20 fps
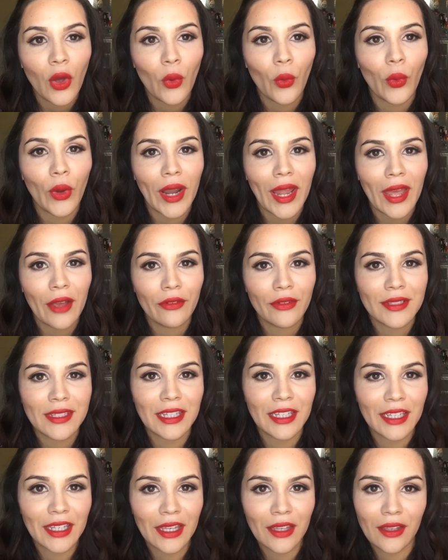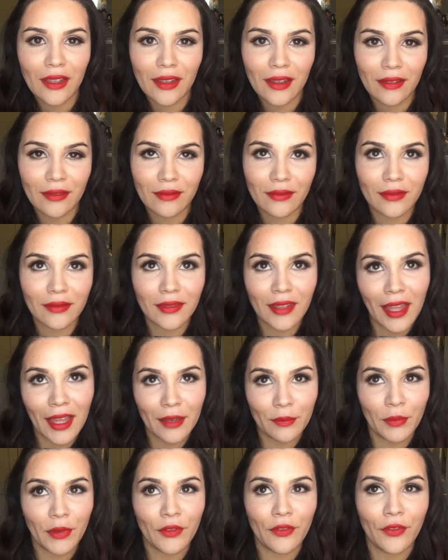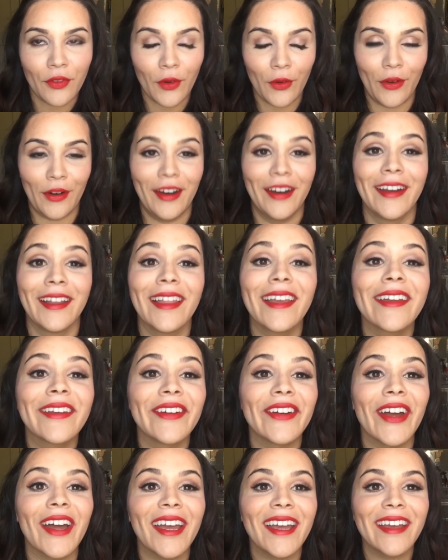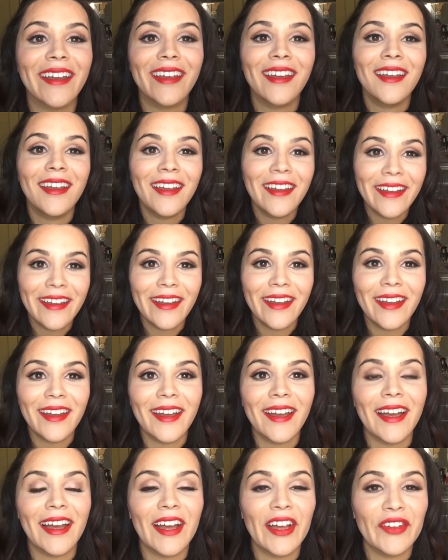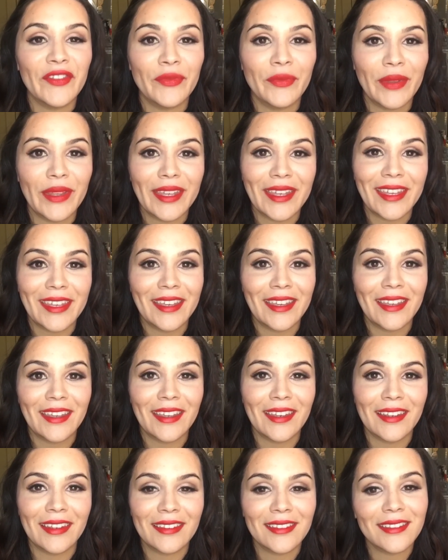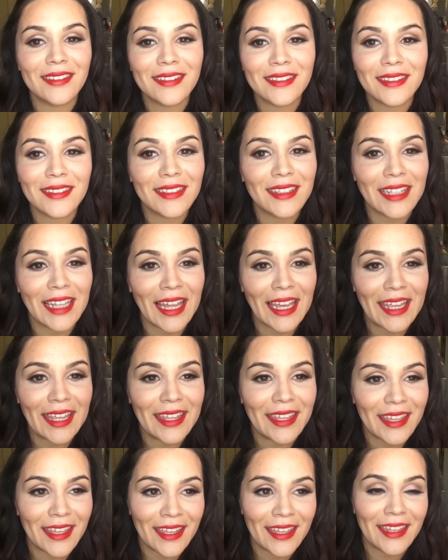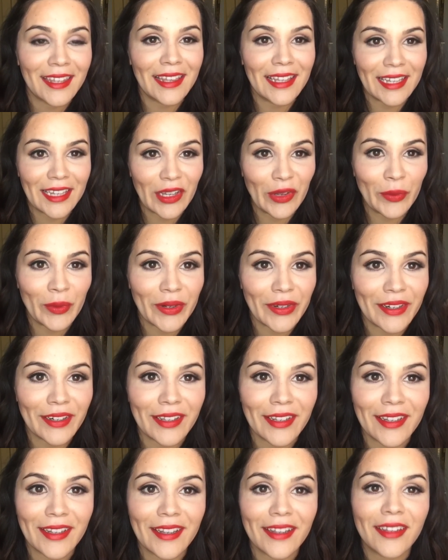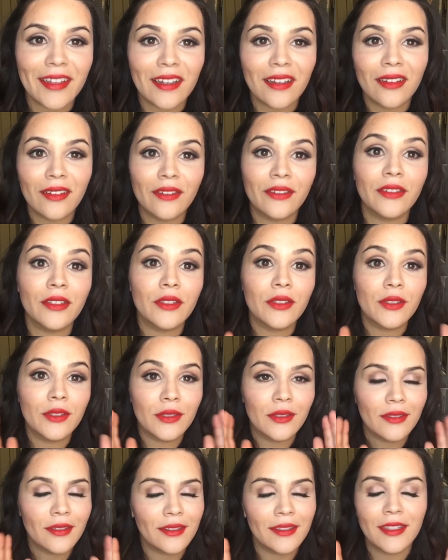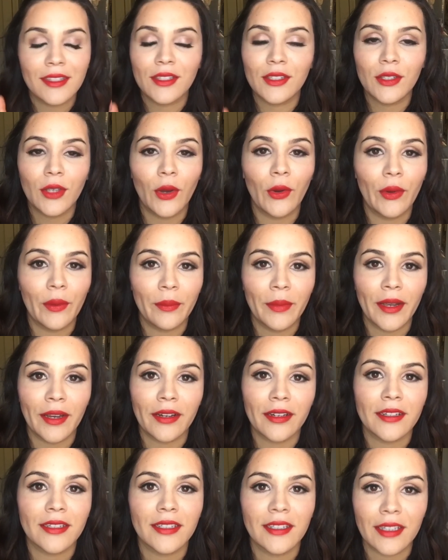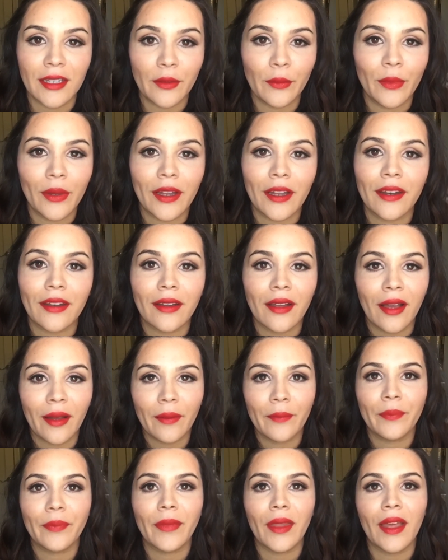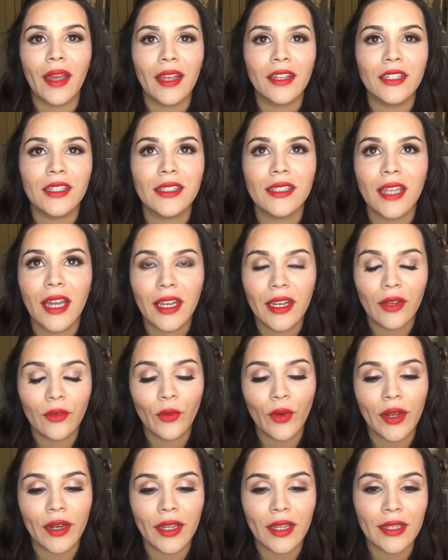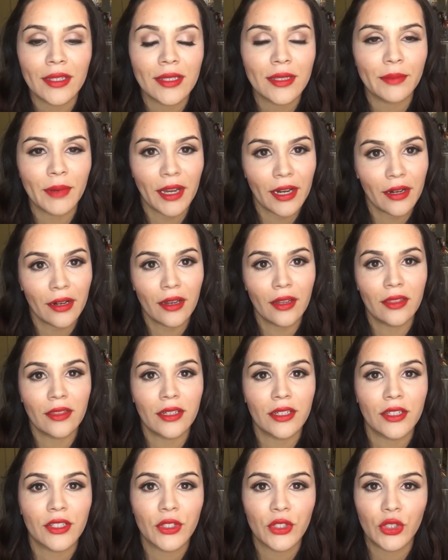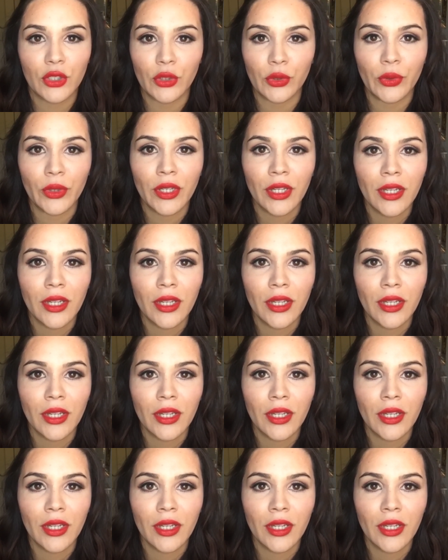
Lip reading: what I was looking like before, like right of me like in labor. Like it's so embarrassing, but I just kind of want to inspire others to,